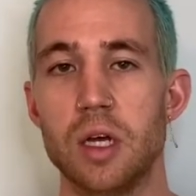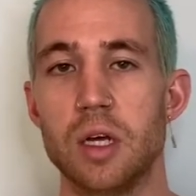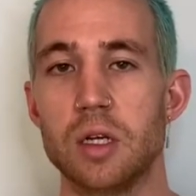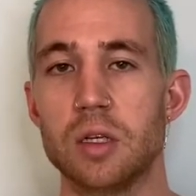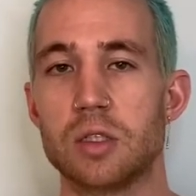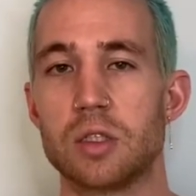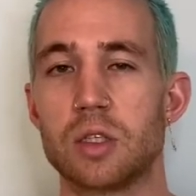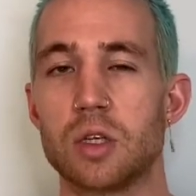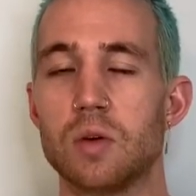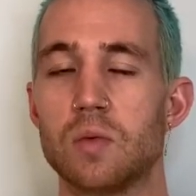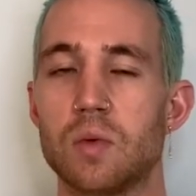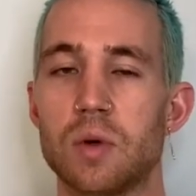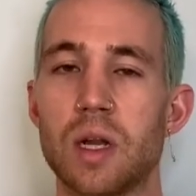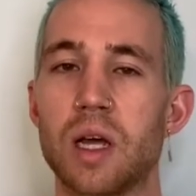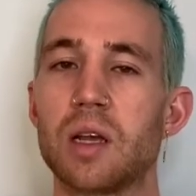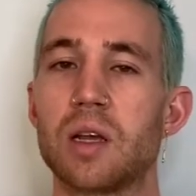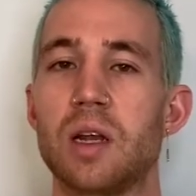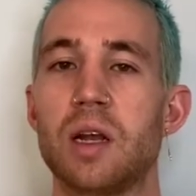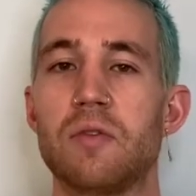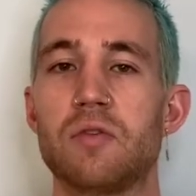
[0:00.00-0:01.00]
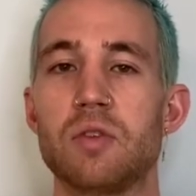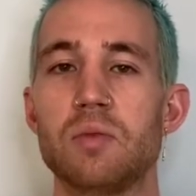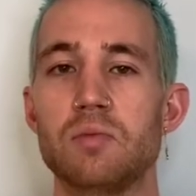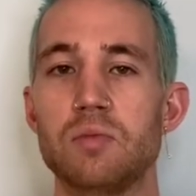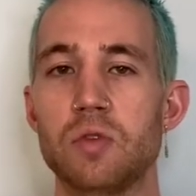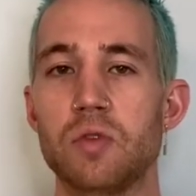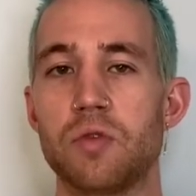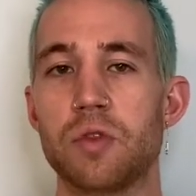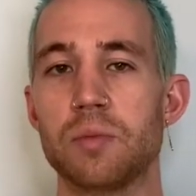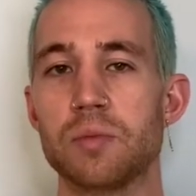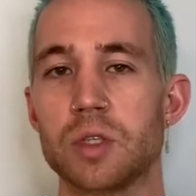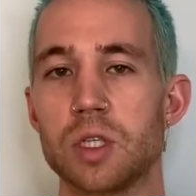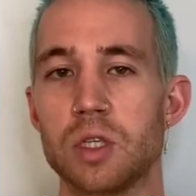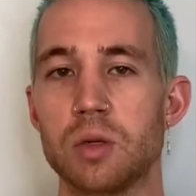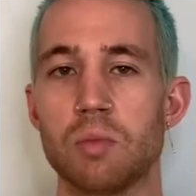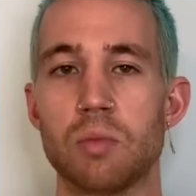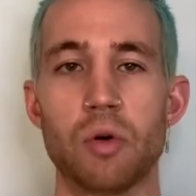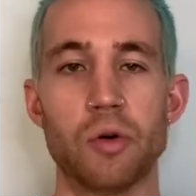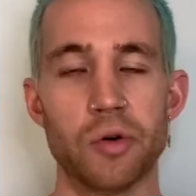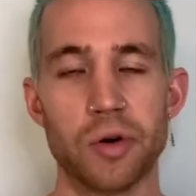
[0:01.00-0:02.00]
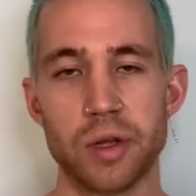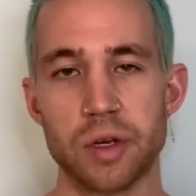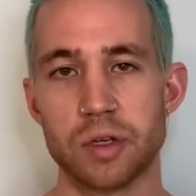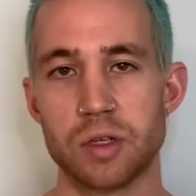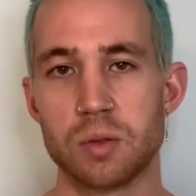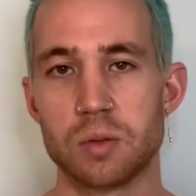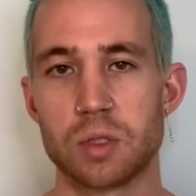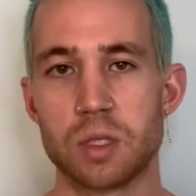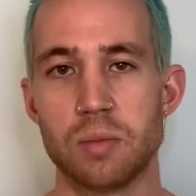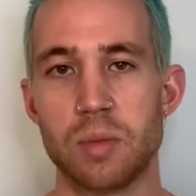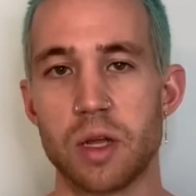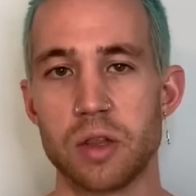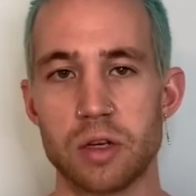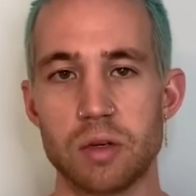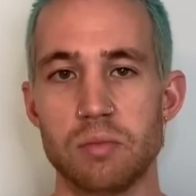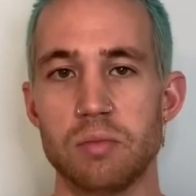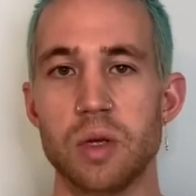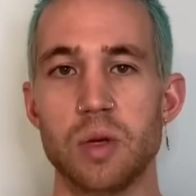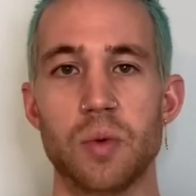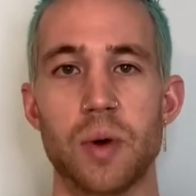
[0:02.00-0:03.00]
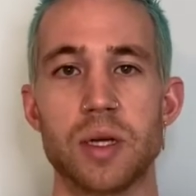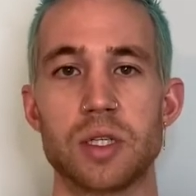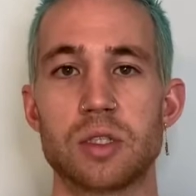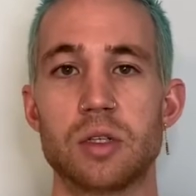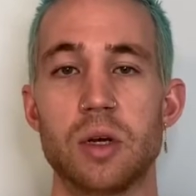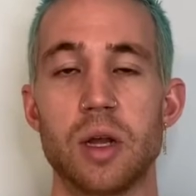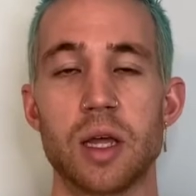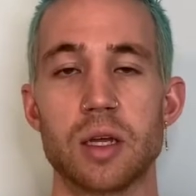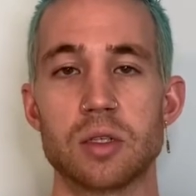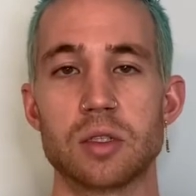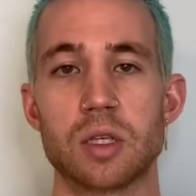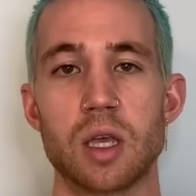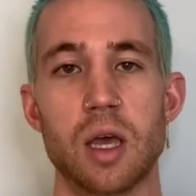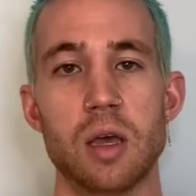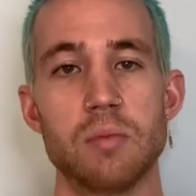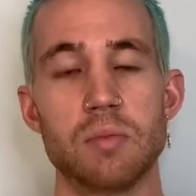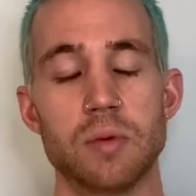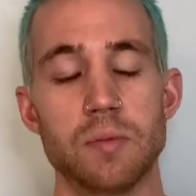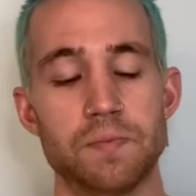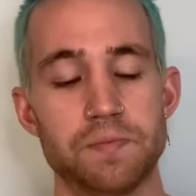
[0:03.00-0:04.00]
So we're not going to have to move them to Des Moines or some other Midwestern hellscape.